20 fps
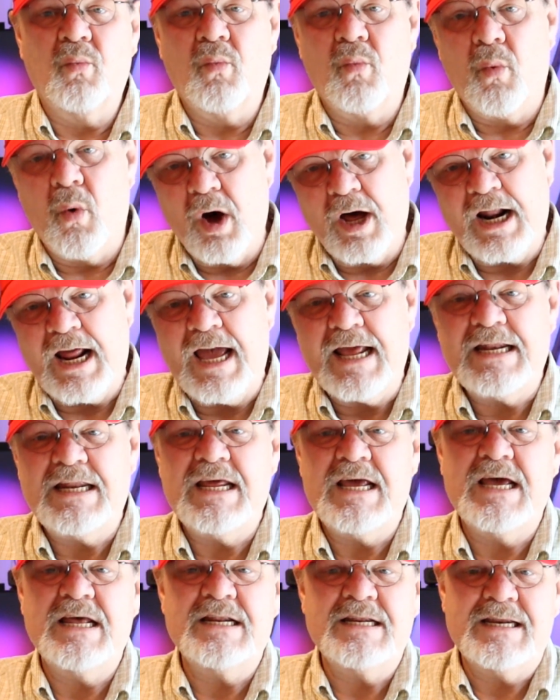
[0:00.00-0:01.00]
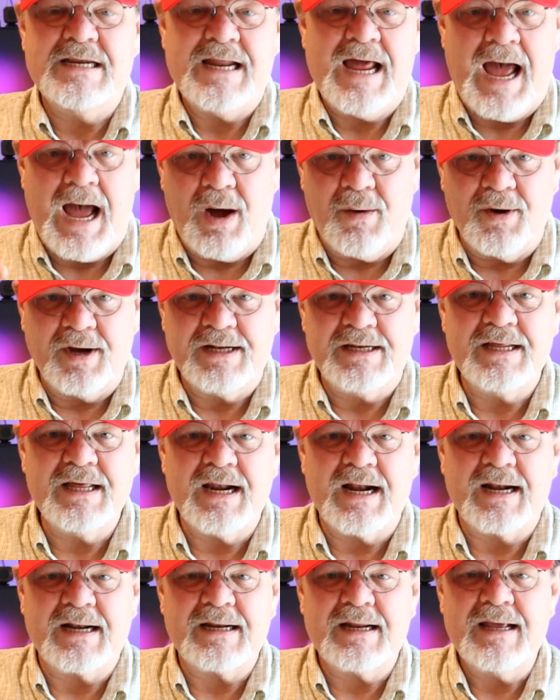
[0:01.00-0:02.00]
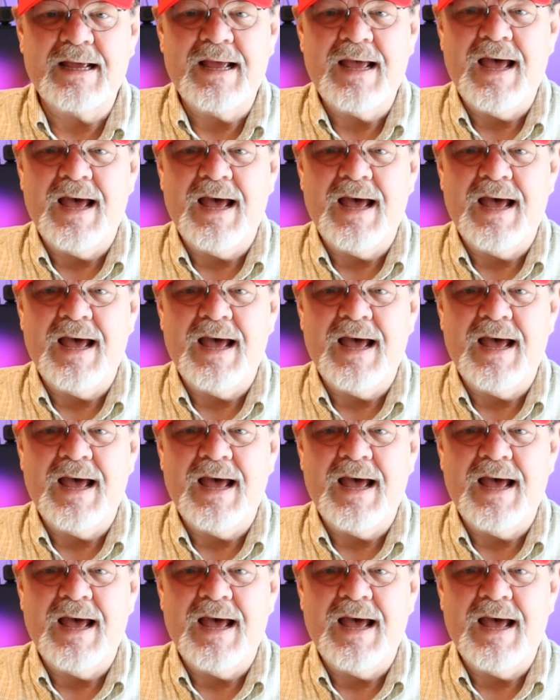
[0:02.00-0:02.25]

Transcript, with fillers: what I did and how I did it.